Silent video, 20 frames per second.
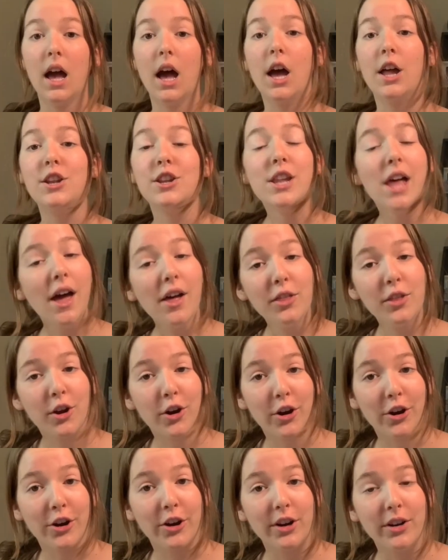
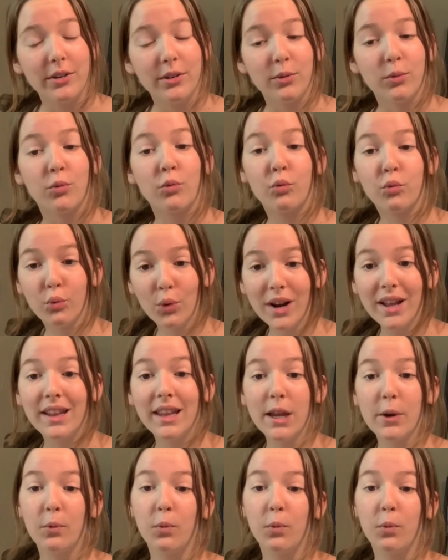Another really,